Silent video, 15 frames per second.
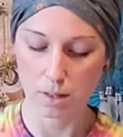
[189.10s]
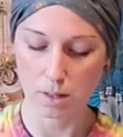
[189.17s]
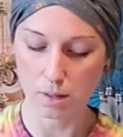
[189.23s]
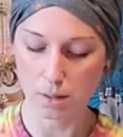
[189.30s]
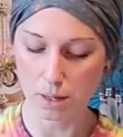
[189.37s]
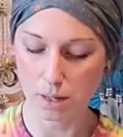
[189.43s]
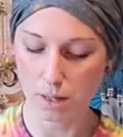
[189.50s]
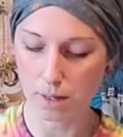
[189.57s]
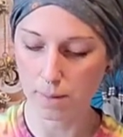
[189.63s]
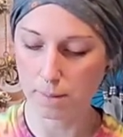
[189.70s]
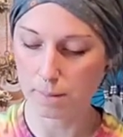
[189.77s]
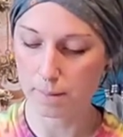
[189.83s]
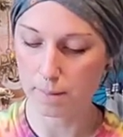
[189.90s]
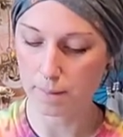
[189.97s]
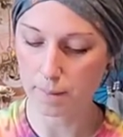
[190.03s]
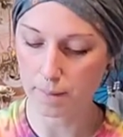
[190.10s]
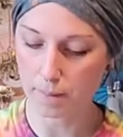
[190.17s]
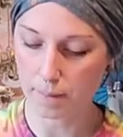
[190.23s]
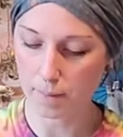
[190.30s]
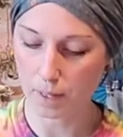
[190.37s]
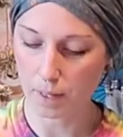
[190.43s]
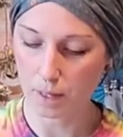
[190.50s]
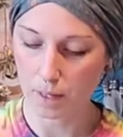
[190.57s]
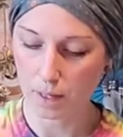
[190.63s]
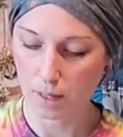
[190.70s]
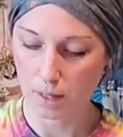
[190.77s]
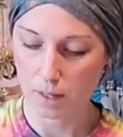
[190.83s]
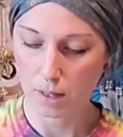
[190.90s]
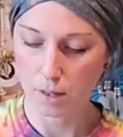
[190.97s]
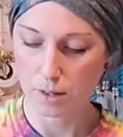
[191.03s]
Okay.
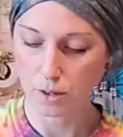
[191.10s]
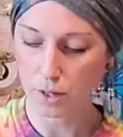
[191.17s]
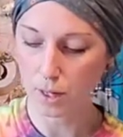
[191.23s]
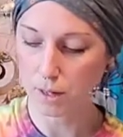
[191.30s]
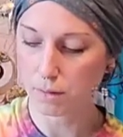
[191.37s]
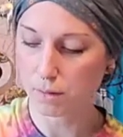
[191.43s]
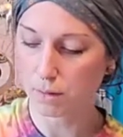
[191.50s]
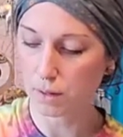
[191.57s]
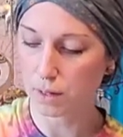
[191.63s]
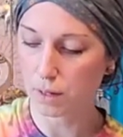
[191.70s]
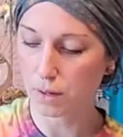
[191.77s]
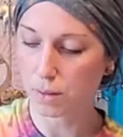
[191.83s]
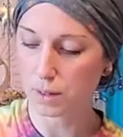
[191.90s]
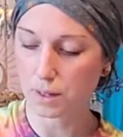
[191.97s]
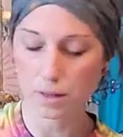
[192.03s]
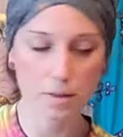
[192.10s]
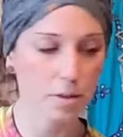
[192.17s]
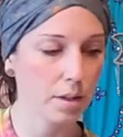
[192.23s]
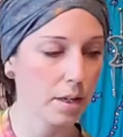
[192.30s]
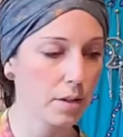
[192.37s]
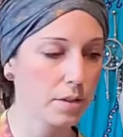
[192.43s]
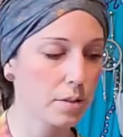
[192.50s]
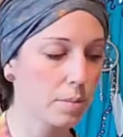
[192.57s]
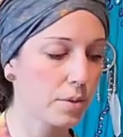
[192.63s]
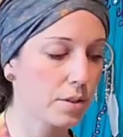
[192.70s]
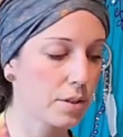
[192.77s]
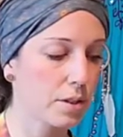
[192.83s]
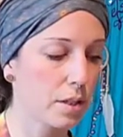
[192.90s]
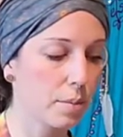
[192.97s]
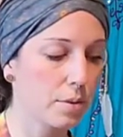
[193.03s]
Trine flow and the third house of
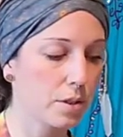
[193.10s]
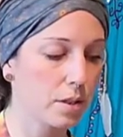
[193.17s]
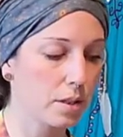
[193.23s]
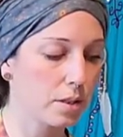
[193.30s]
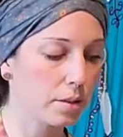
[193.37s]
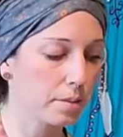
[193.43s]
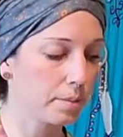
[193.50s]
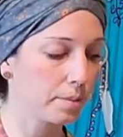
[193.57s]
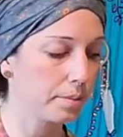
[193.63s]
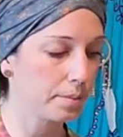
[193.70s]
perception.